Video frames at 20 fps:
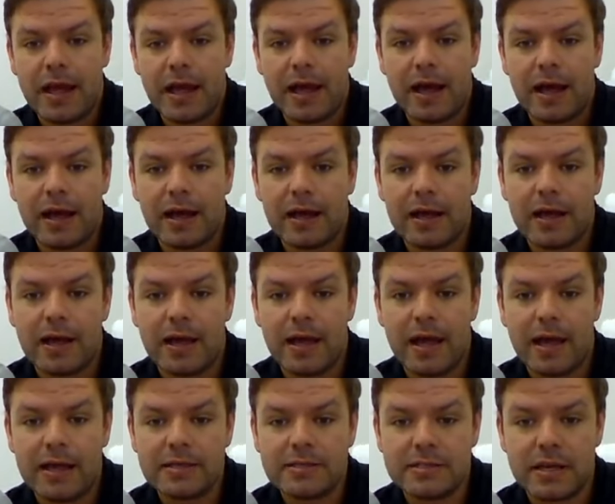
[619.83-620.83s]

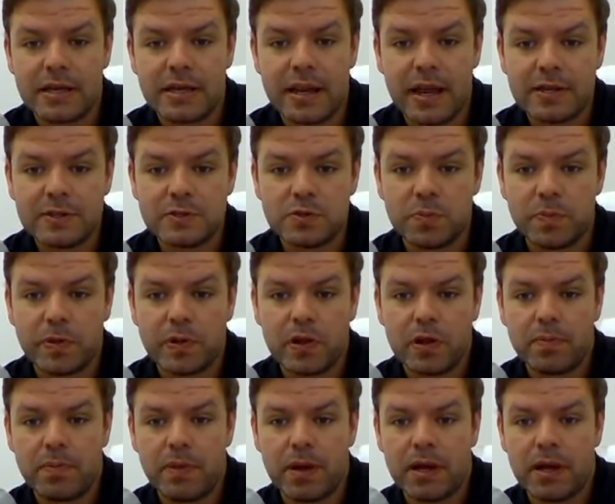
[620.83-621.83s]
As a nasal
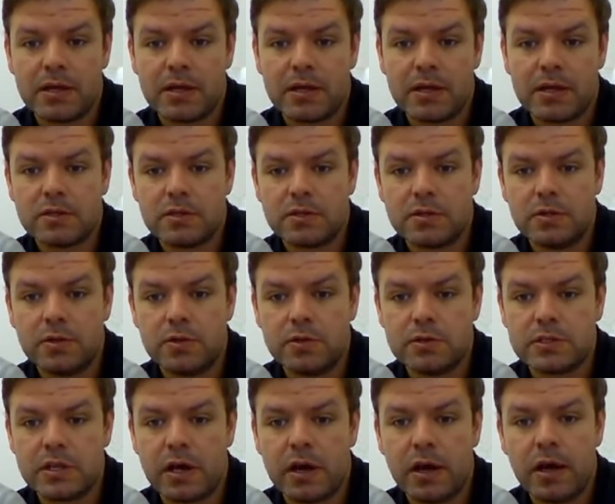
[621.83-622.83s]
pillow mask
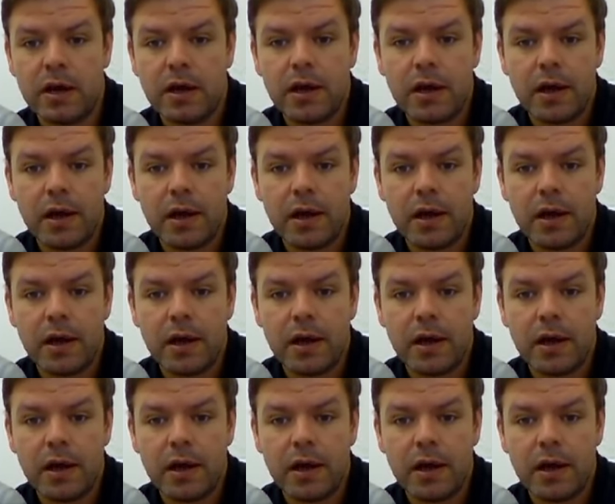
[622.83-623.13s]
user,